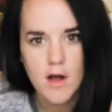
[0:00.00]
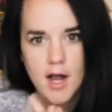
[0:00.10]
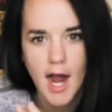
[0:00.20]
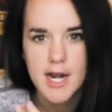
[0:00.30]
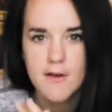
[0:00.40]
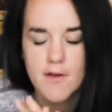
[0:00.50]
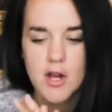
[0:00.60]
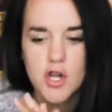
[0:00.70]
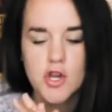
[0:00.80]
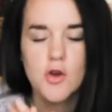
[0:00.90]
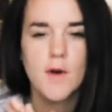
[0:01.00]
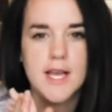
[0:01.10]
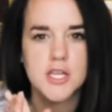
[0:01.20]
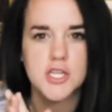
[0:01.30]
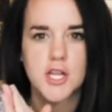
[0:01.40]
Kind of a
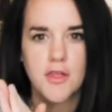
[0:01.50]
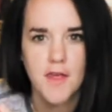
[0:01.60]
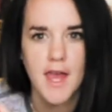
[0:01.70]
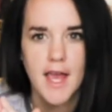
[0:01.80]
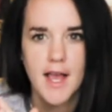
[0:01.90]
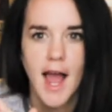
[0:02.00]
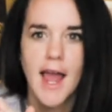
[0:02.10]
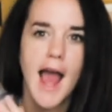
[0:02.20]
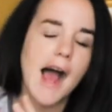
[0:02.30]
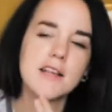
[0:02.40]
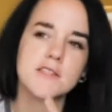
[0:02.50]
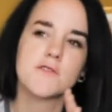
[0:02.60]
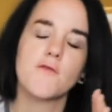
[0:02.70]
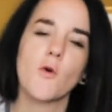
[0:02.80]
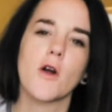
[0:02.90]
new-ish thing. I asked
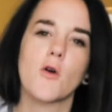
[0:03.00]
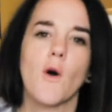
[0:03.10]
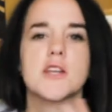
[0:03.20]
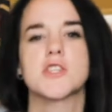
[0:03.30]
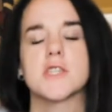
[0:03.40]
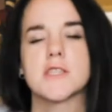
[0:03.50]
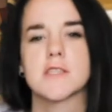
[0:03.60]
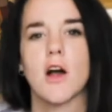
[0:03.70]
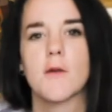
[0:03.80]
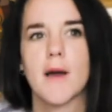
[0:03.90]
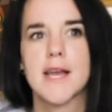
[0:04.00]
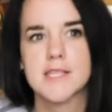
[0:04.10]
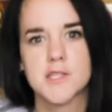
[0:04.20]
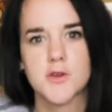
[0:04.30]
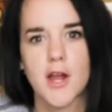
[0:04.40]
for questions on my
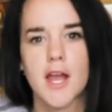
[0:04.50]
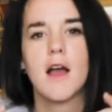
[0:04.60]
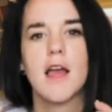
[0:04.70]
Instagram.